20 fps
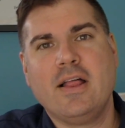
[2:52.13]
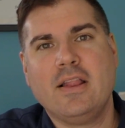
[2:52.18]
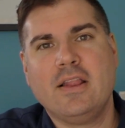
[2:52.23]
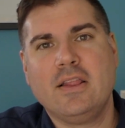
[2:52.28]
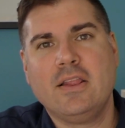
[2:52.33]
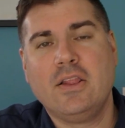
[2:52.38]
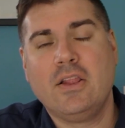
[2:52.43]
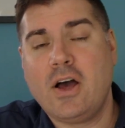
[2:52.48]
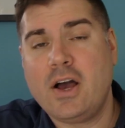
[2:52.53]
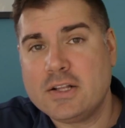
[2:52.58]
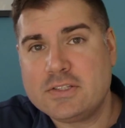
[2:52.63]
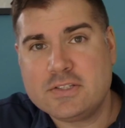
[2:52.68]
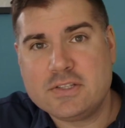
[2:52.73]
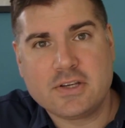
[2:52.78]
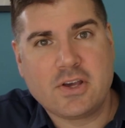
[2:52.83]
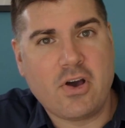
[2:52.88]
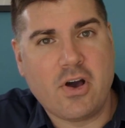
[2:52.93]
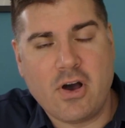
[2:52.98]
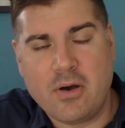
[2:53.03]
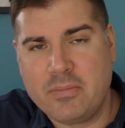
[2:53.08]
Lots of
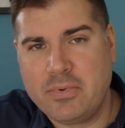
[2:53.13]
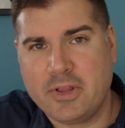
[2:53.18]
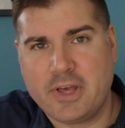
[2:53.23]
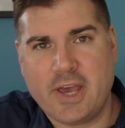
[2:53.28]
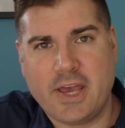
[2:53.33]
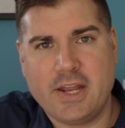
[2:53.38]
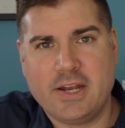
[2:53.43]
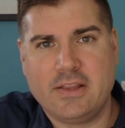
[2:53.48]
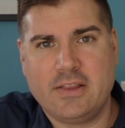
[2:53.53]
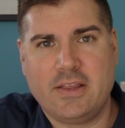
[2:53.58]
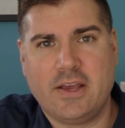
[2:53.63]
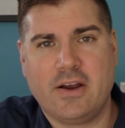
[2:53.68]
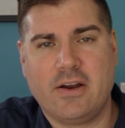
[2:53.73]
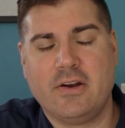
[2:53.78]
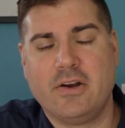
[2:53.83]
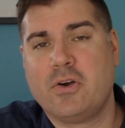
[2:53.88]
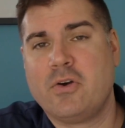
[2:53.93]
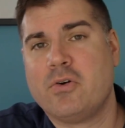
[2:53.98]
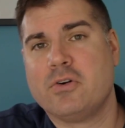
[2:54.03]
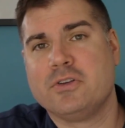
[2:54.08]
complicated there. And
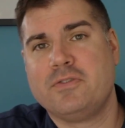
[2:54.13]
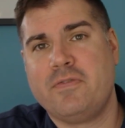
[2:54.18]
of course,